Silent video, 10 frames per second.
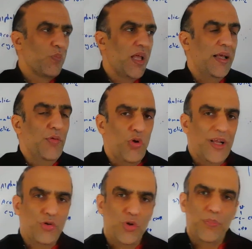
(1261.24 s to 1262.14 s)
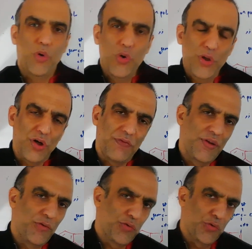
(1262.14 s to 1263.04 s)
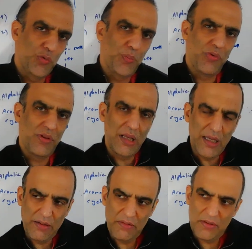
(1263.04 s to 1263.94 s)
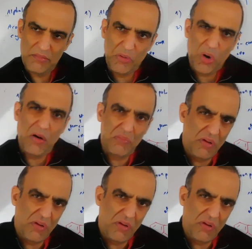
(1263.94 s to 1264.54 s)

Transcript: isoelectric point of these groups around the